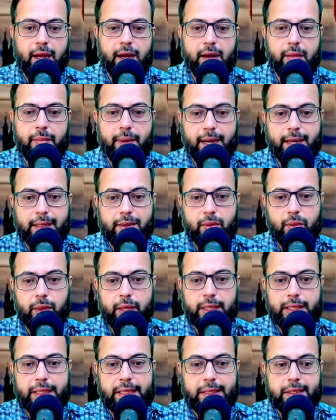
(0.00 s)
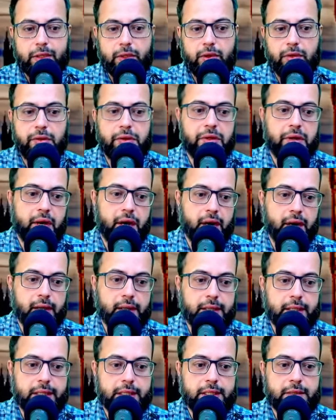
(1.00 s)
But what is going on
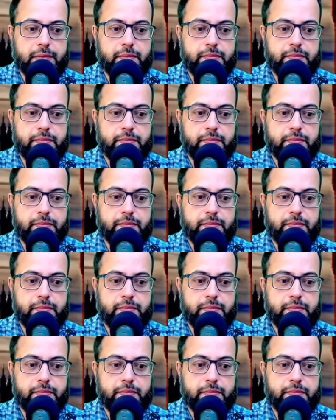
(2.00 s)
is